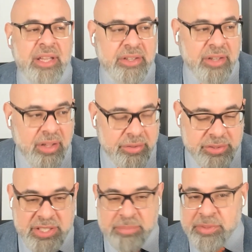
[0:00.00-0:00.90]
and other
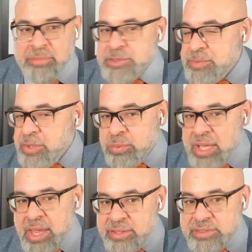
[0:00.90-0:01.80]
symptoms, no
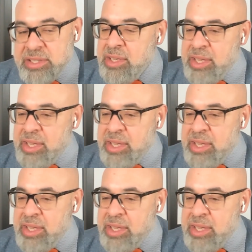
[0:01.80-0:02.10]
deaths.